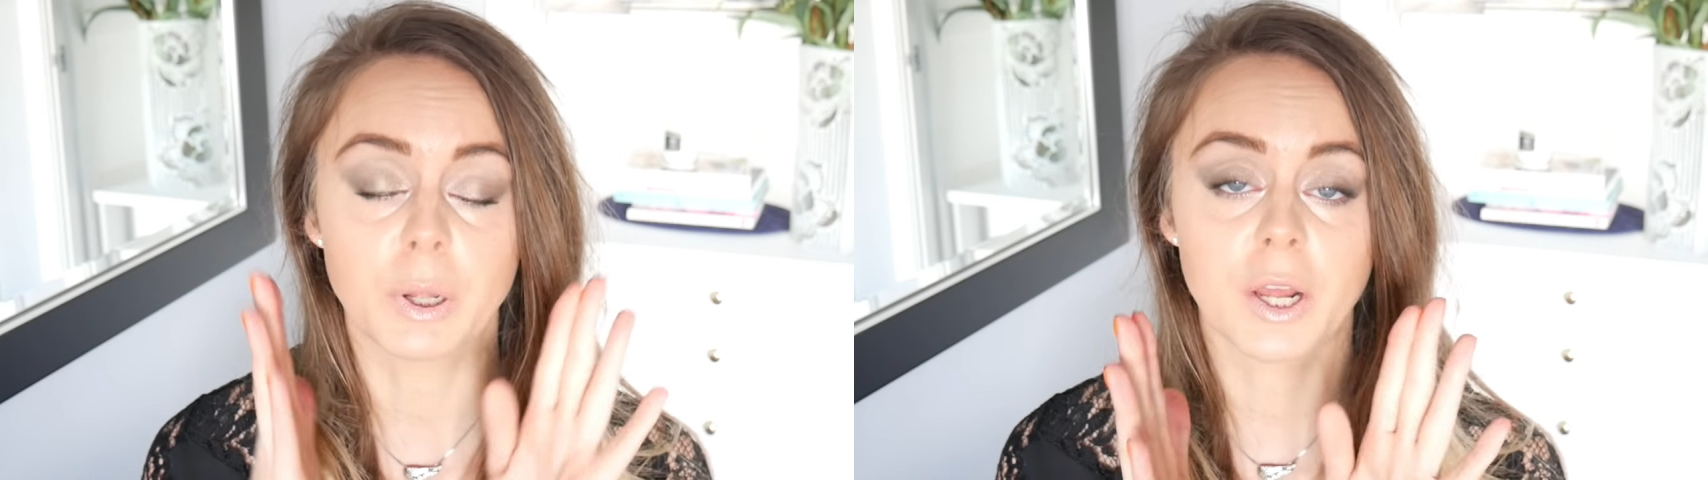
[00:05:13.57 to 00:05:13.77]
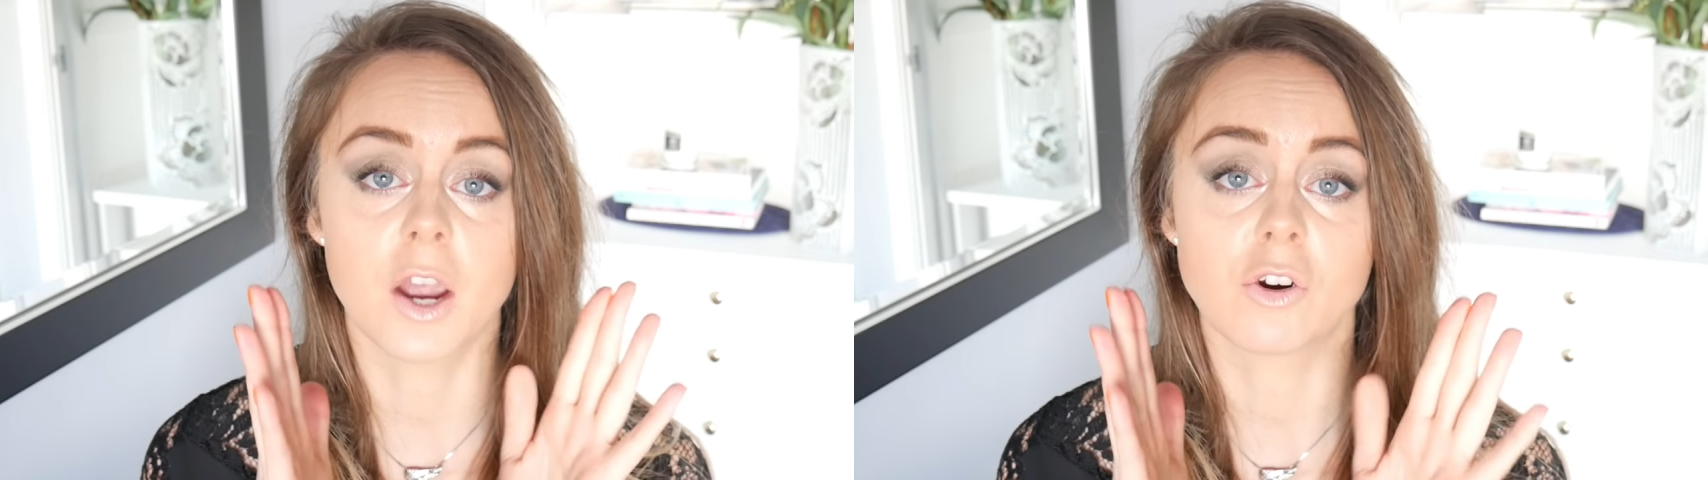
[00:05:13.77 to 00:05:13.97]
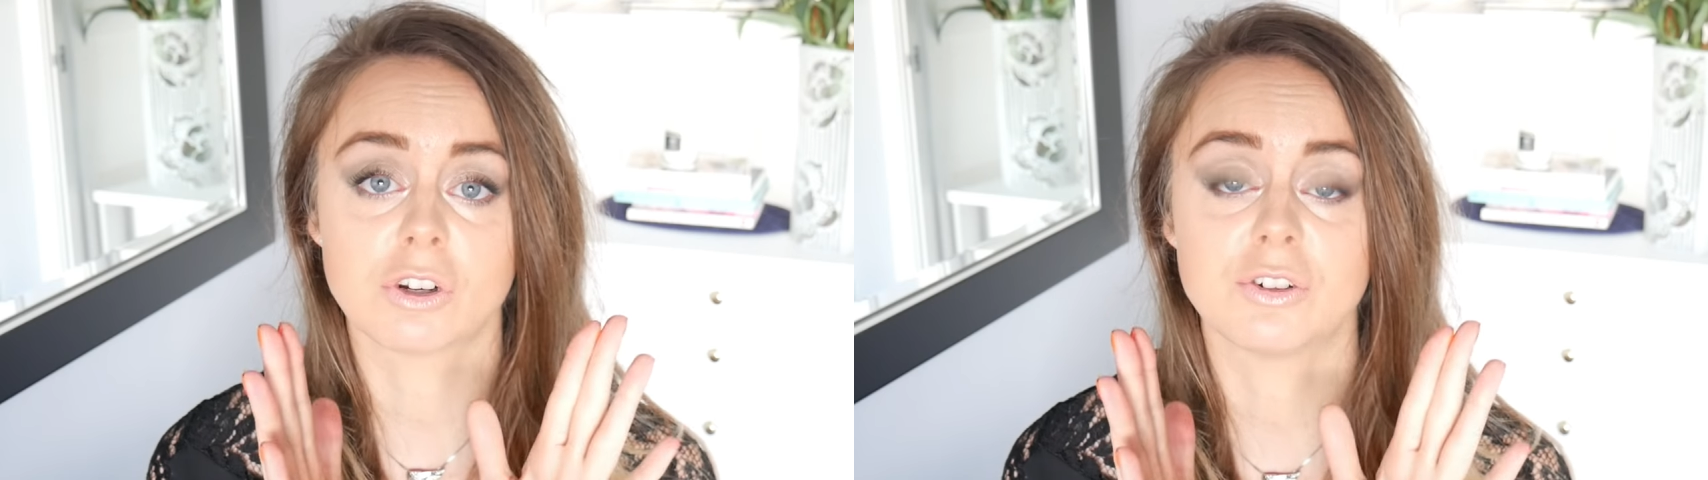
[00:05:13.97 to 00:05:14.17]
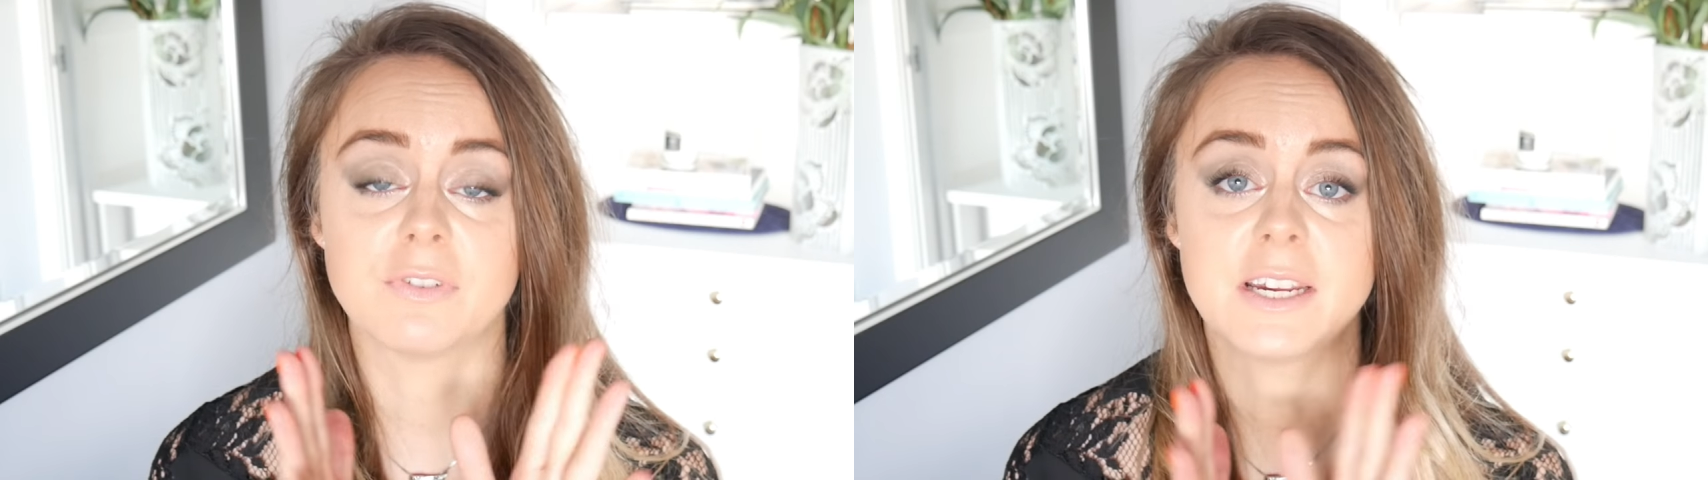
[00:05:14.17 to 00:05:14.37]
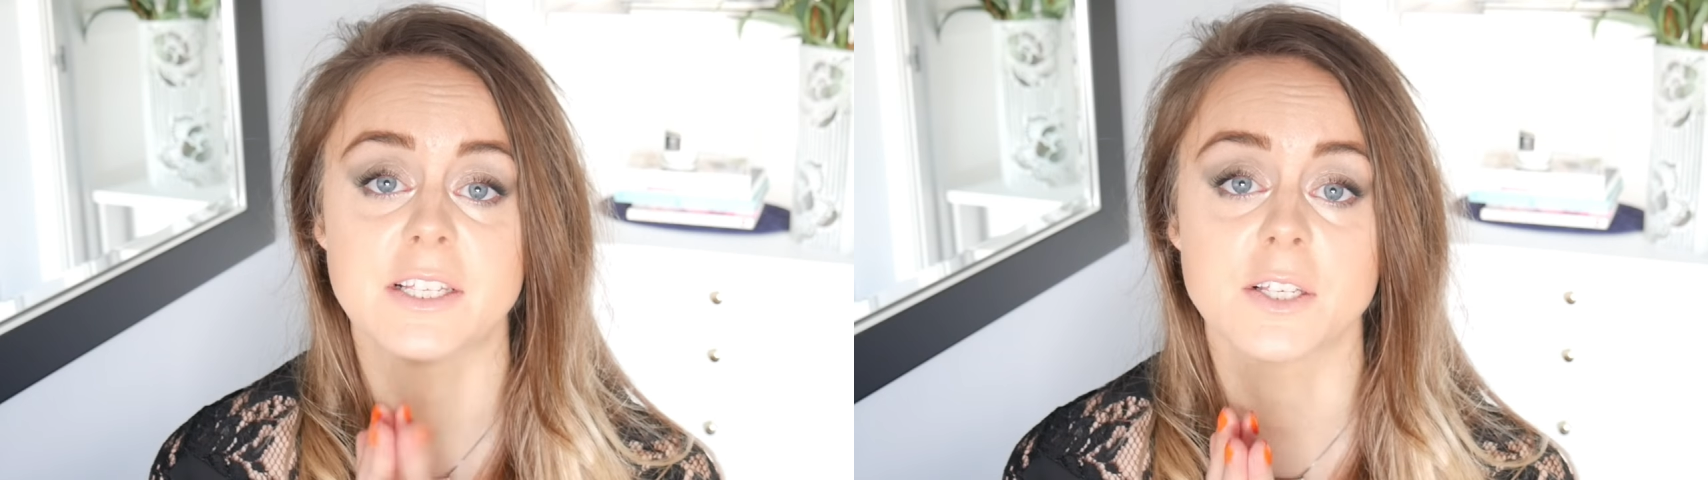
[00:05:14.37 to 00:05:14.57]
put it across
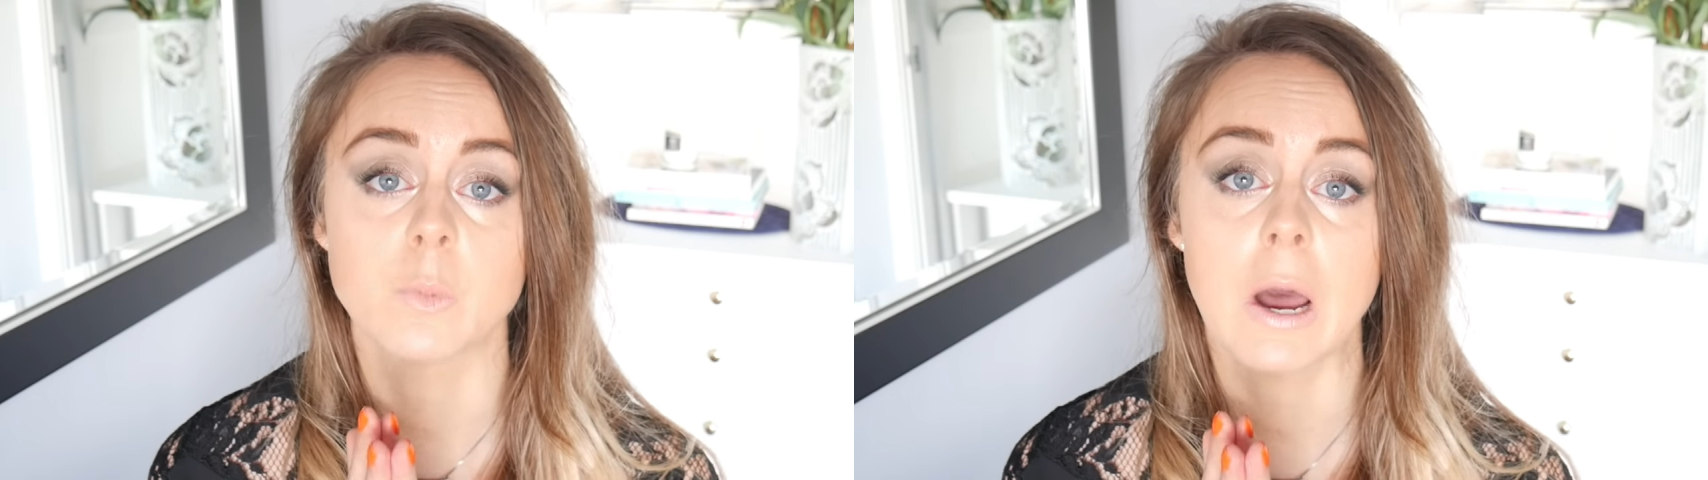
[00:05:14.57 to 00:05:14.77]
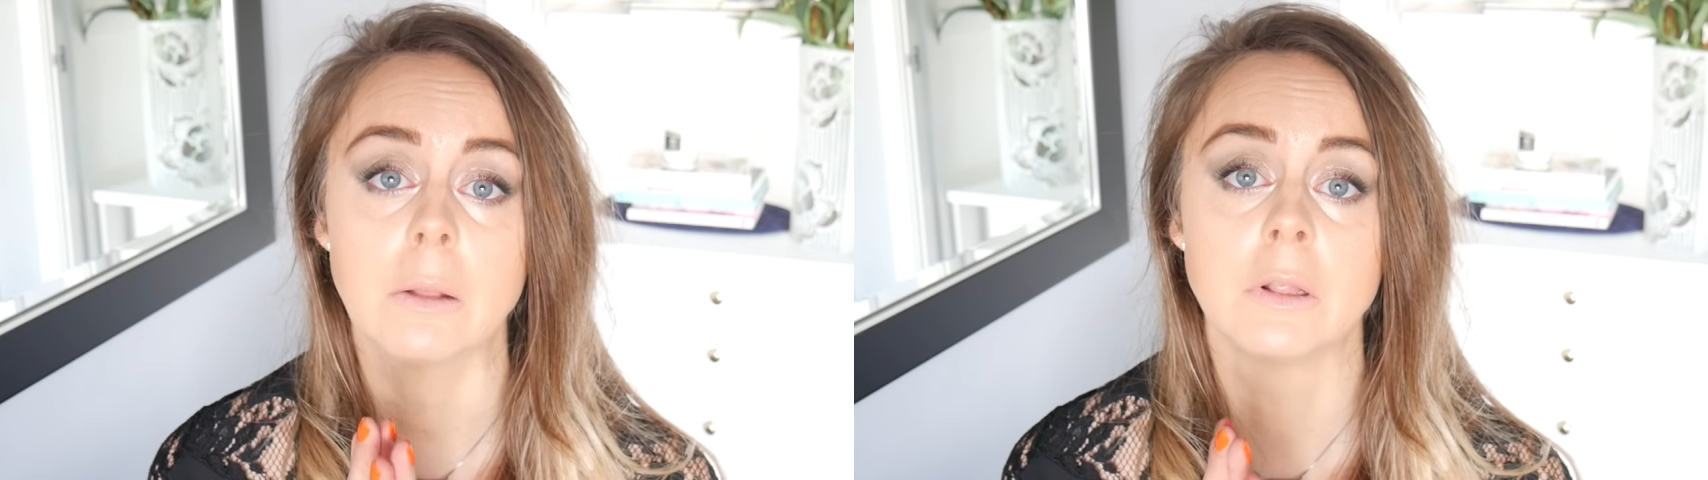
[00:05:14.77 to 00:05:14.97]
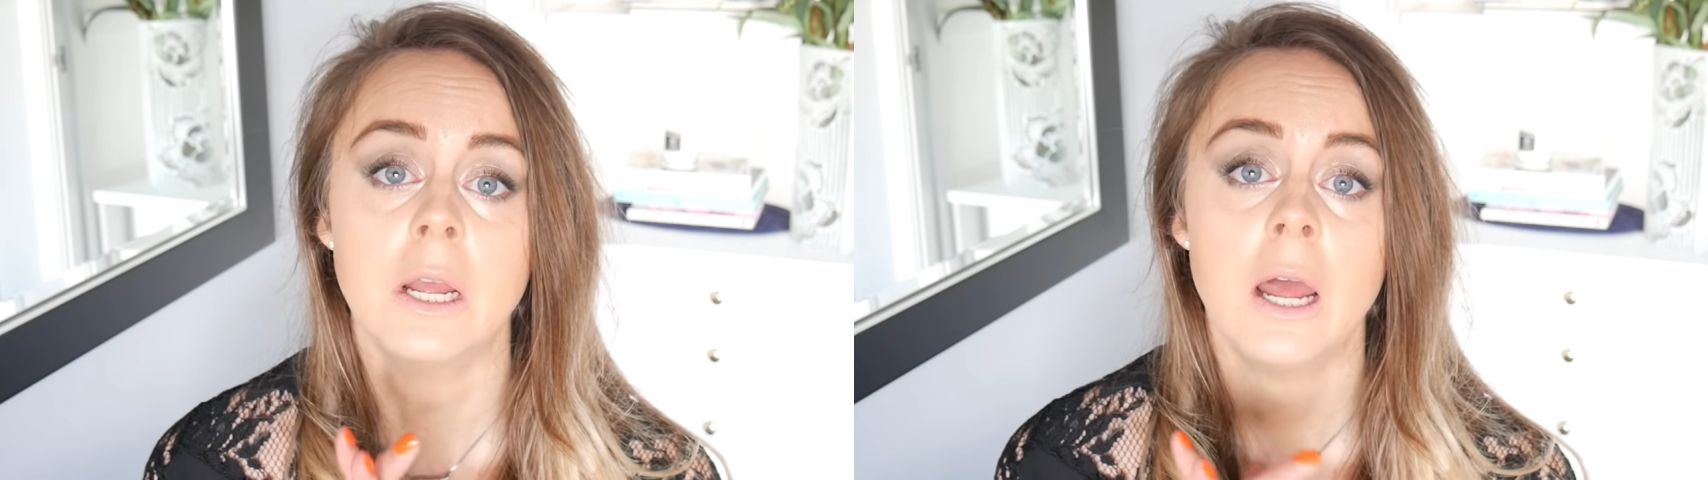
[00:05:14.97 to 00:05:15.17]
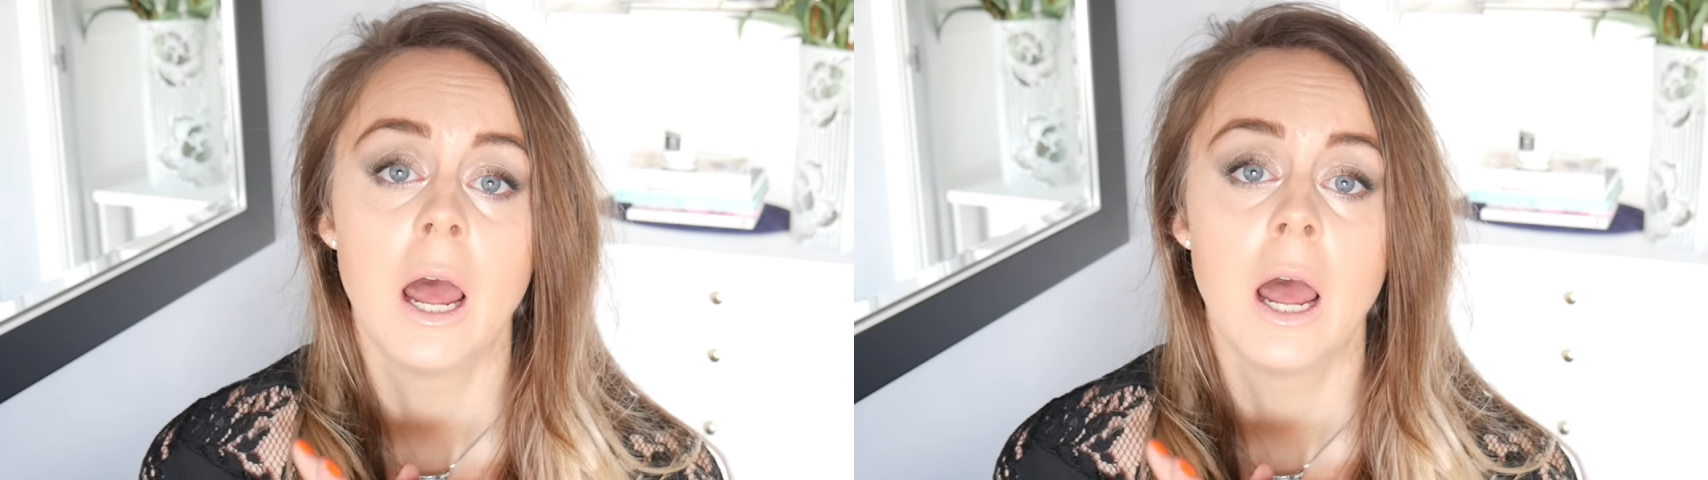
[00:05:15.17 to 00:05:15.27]
your face as well,